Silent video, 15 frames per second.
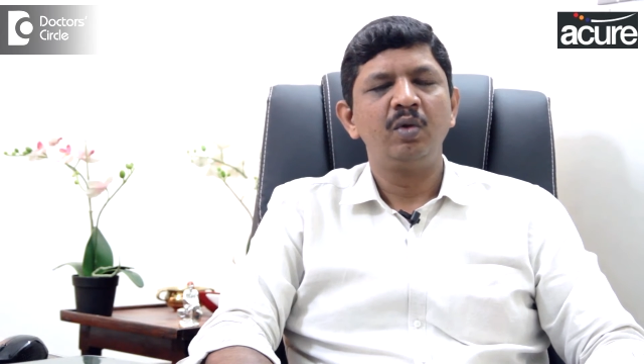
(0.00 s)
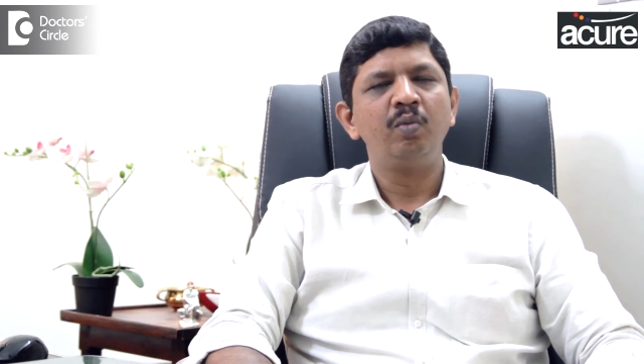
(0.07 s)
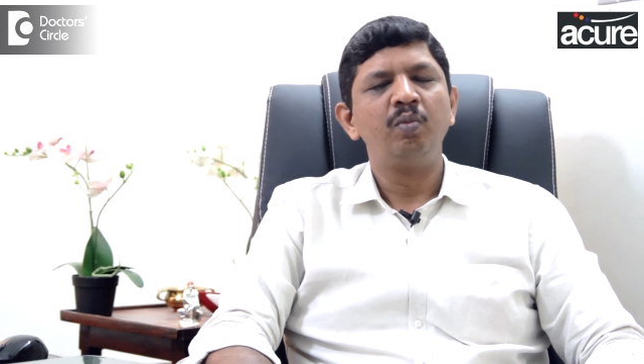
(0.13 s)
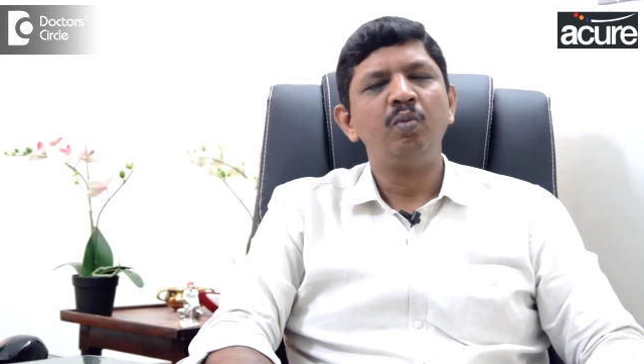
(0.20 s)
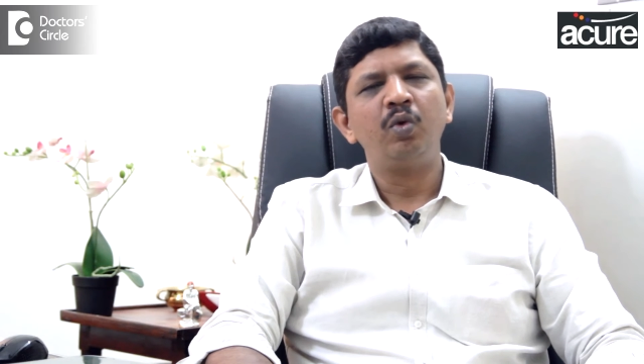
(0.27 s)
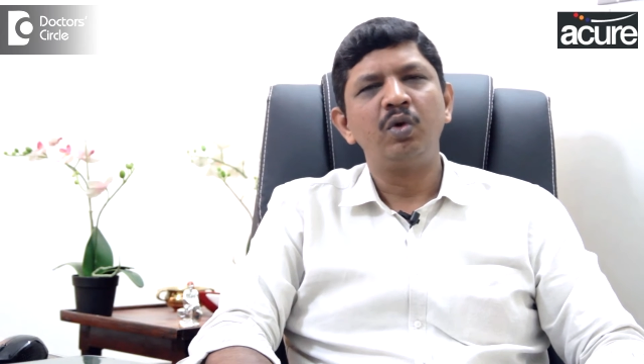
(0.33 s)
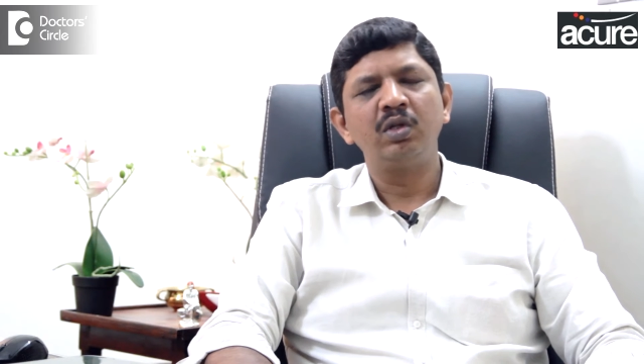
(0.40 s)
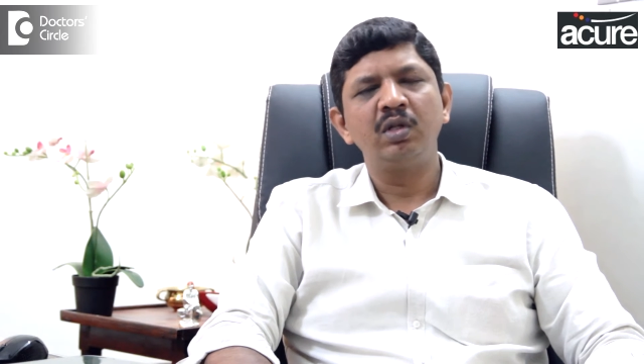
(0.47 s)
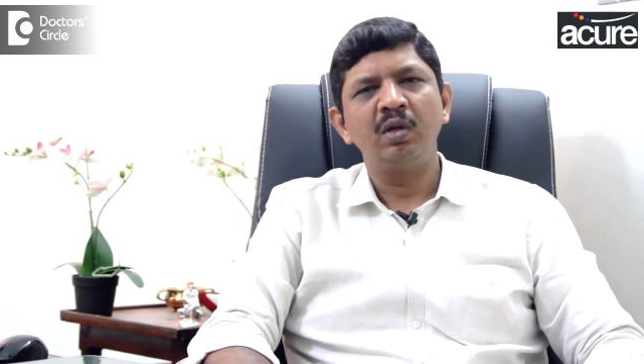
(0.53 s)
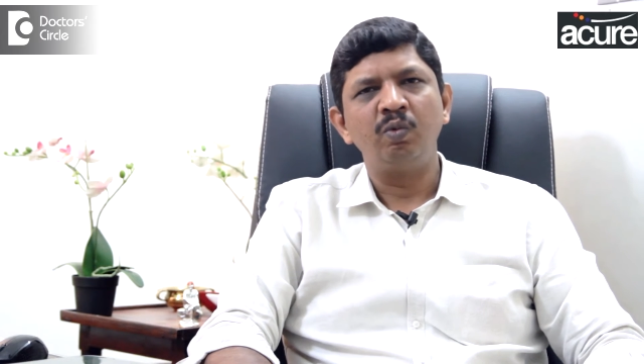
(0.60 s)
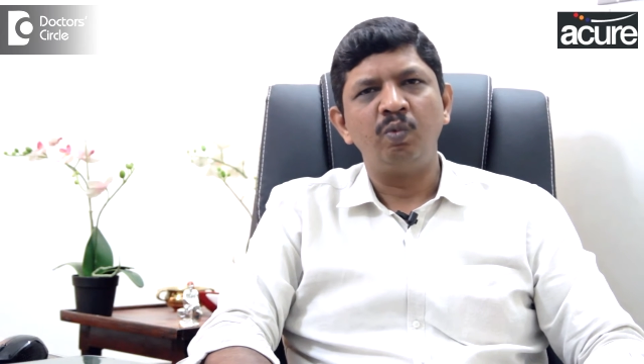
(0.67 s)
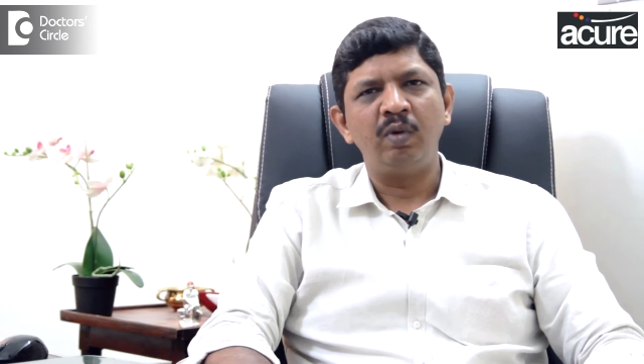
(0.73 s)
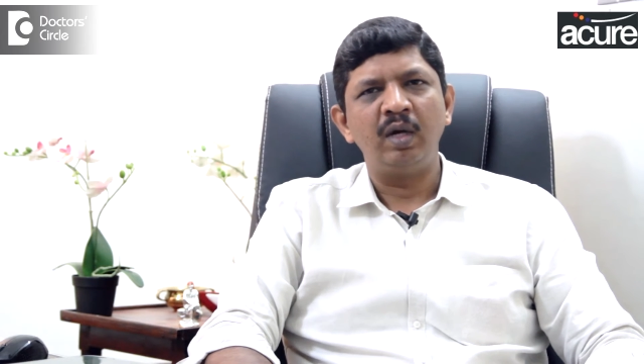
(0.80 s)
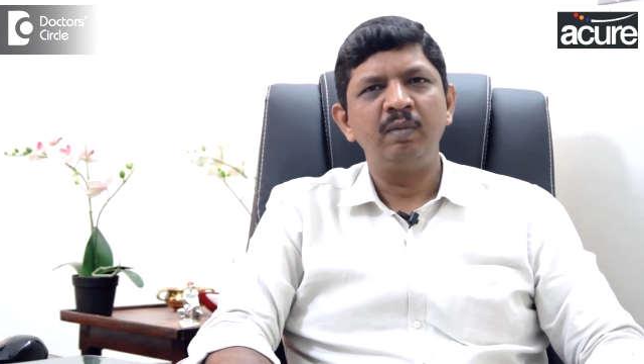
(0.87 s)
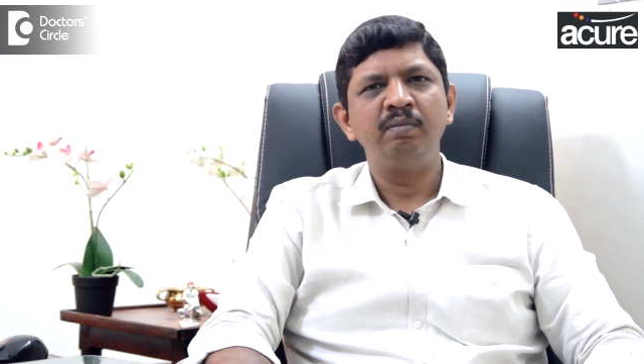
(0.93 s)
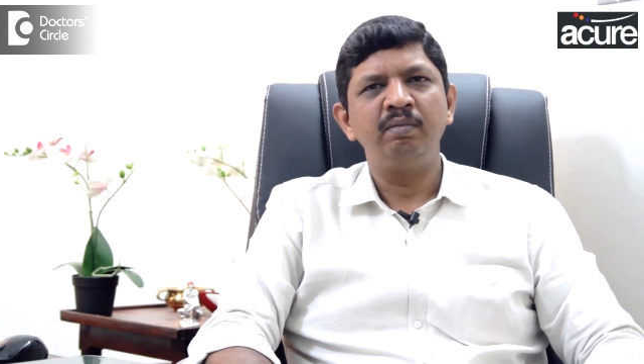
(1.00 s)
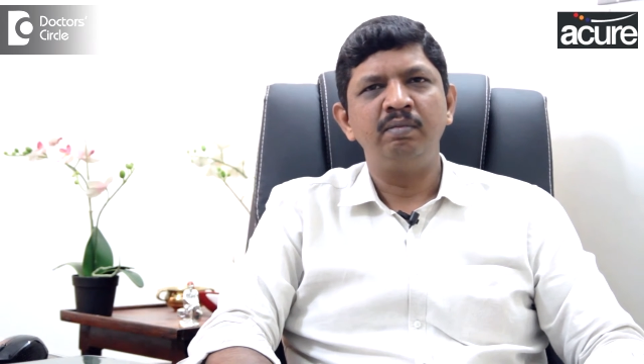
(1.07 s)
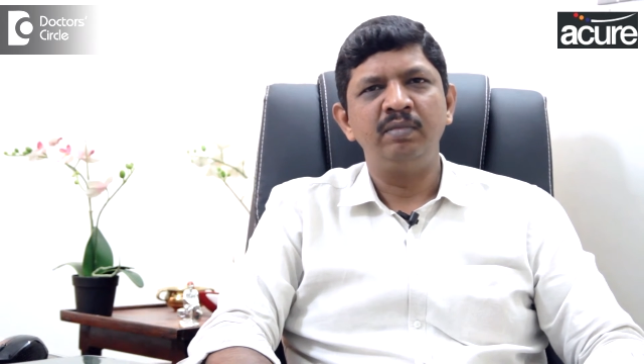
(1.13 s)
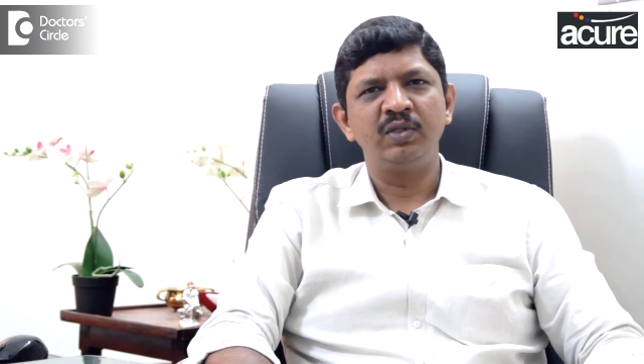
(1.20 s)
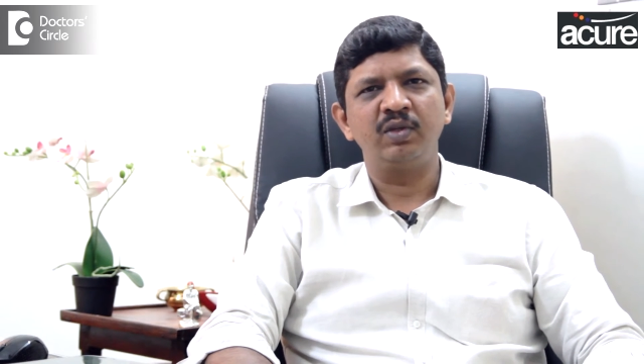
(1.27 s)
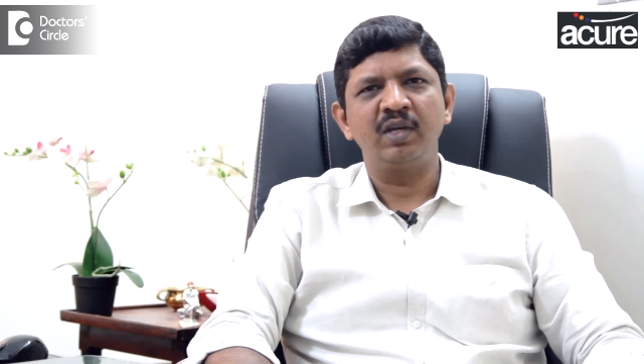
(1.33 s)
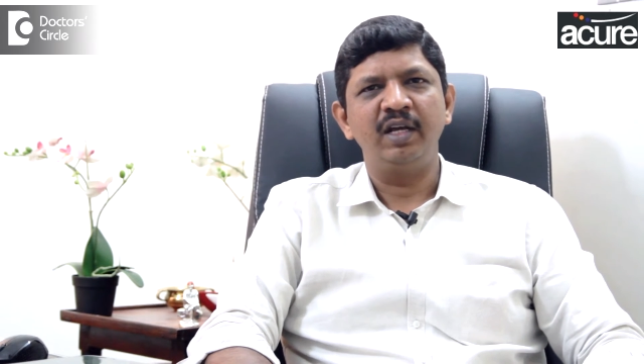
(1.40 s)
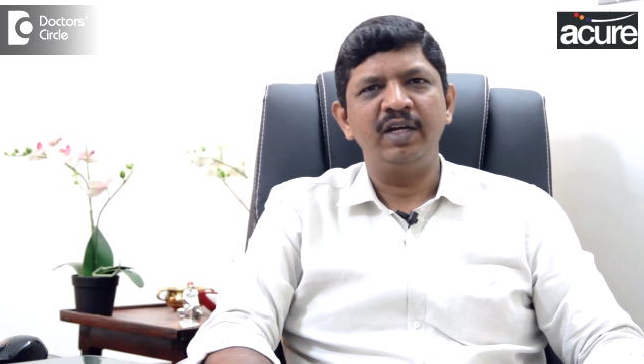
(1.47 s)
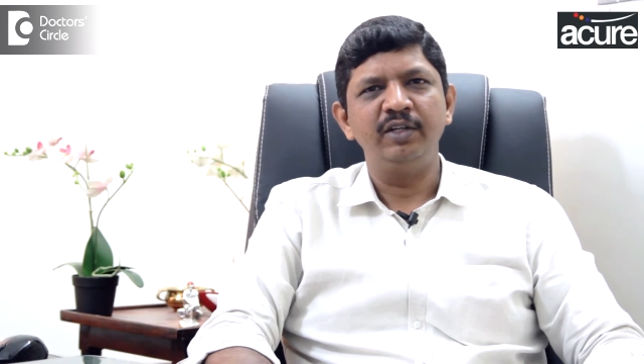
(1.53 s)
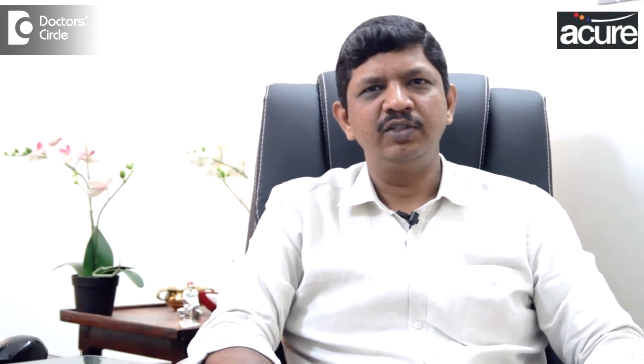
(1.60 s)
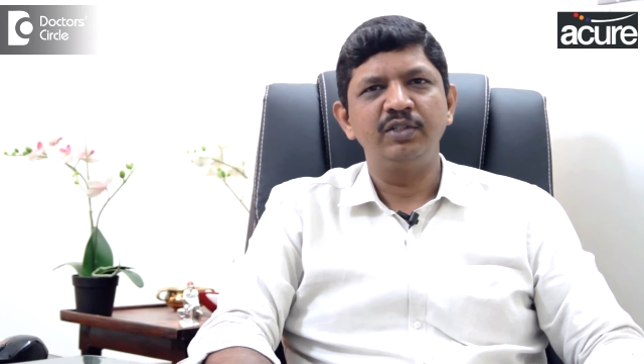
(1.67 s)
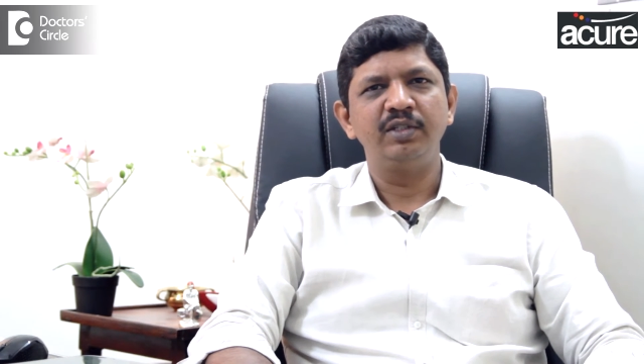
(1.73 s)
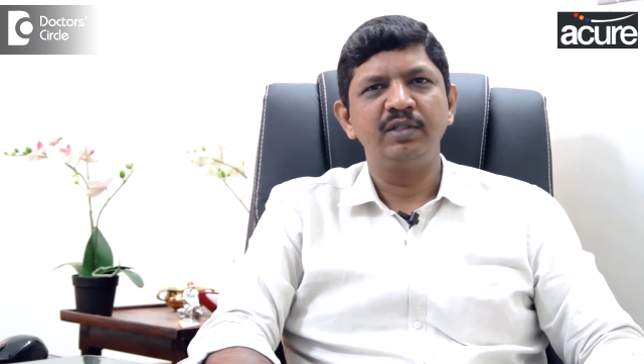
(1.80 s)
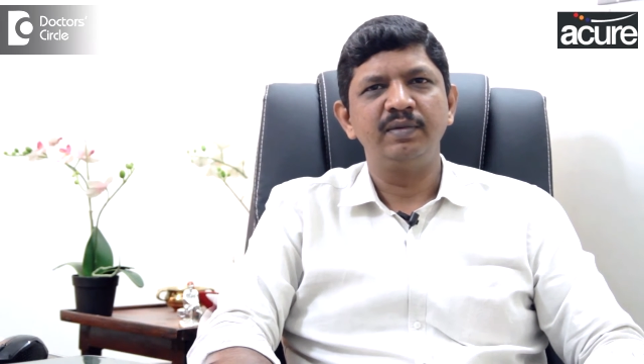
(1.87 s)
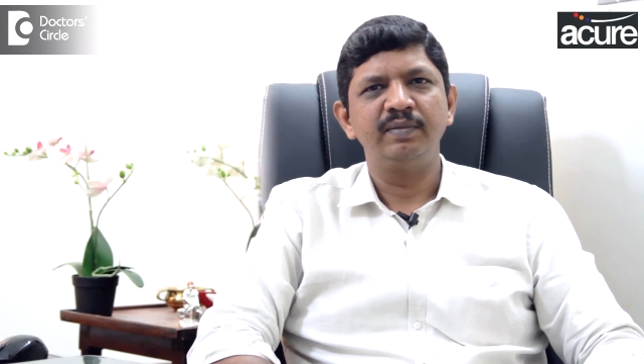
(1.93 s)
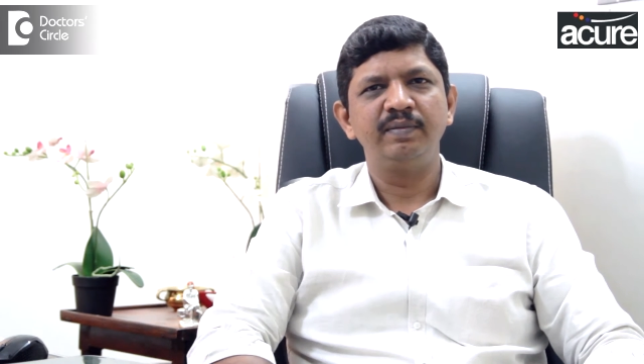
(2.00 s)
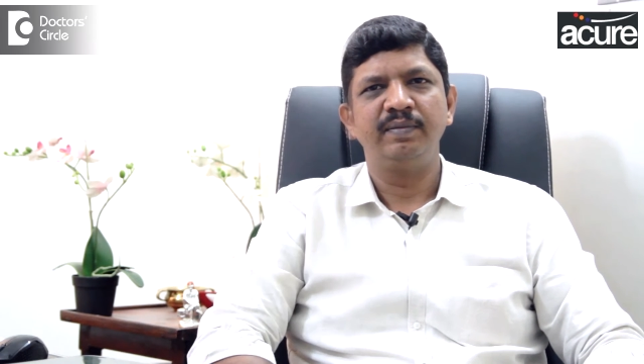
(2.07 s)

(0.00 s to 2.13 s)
more than one miscarriage.